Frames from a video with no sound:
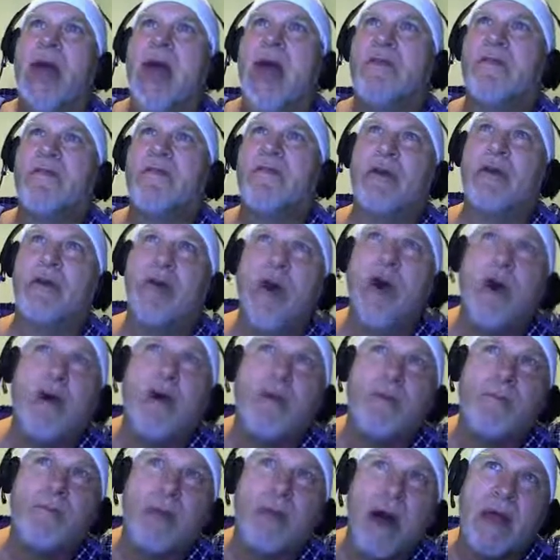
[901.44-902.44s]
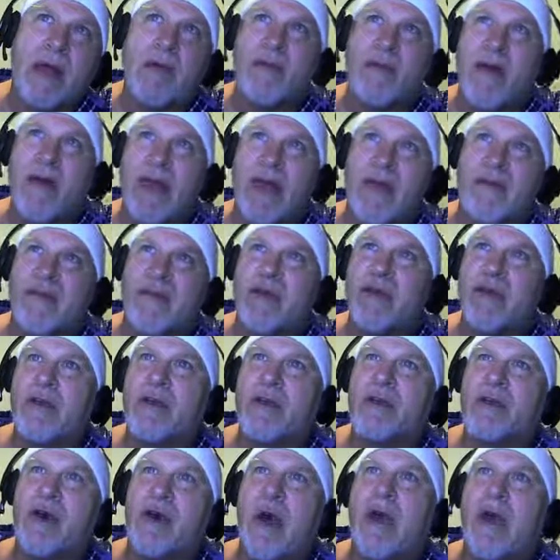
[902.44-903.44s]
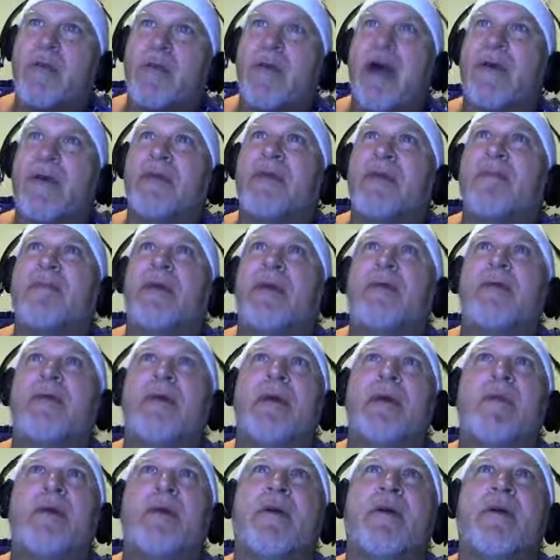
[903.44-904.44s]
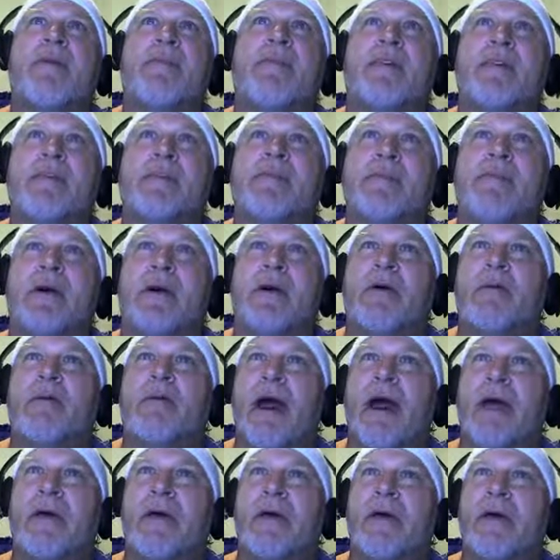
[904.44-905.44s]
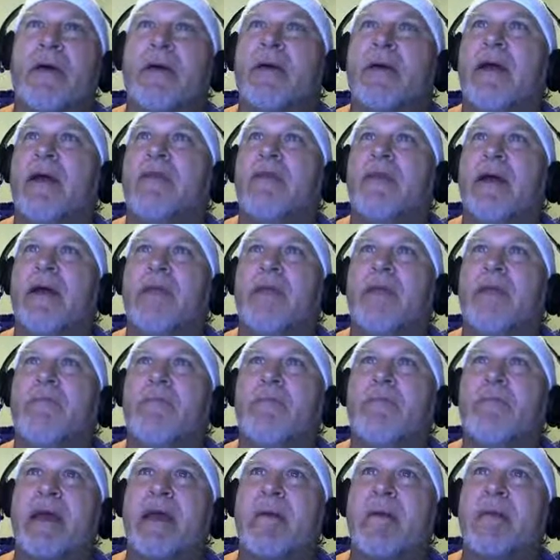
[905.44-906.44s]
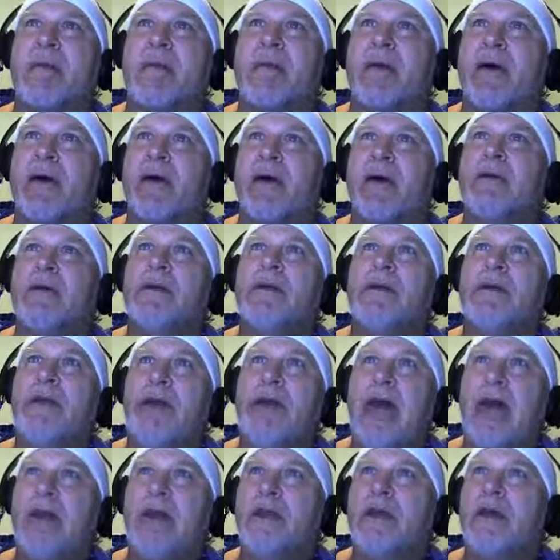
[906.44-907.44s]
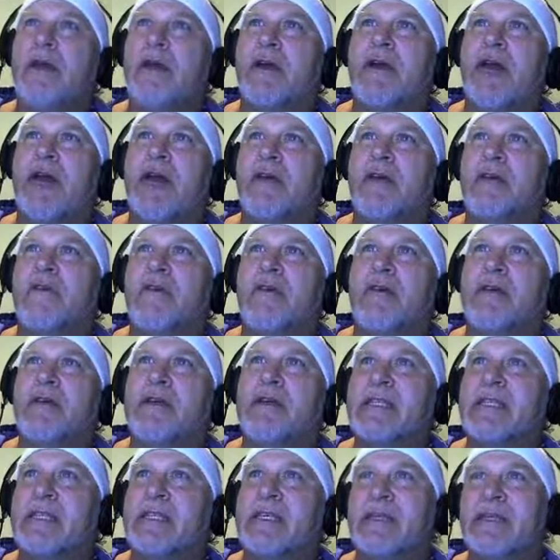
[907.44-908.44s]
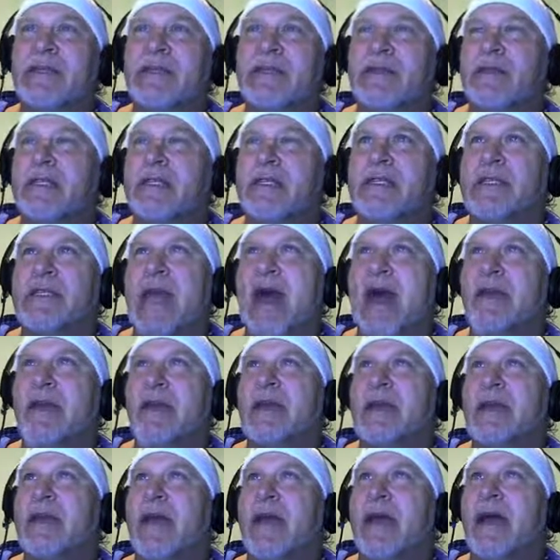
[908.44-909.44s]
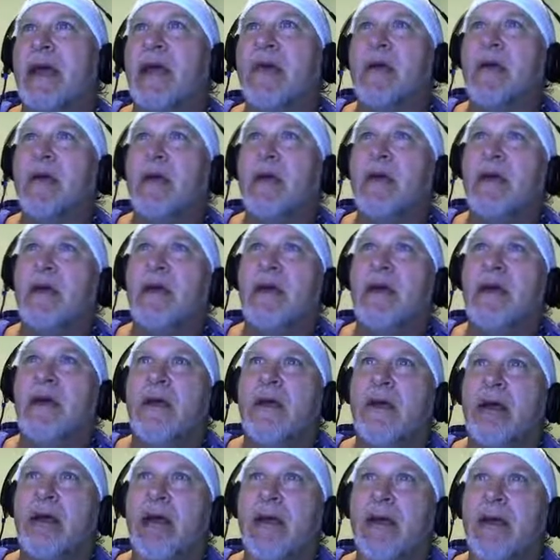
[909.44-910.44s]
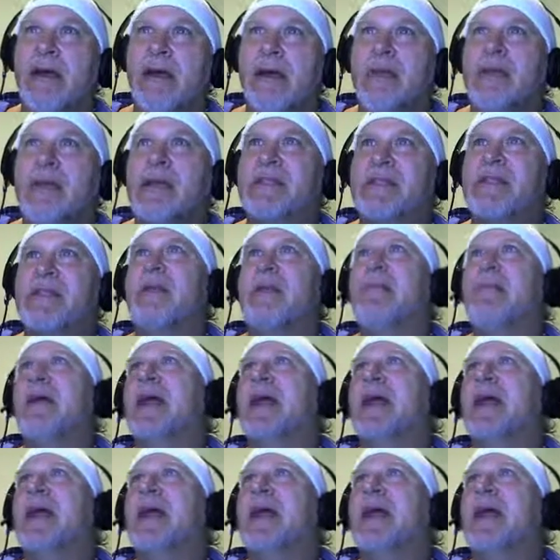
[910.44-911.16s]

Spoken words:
If you go, by the way, if you draw around the perimeter of this bill right here, and then you pick up the bill and you connect the vertices, you just happen to get an image that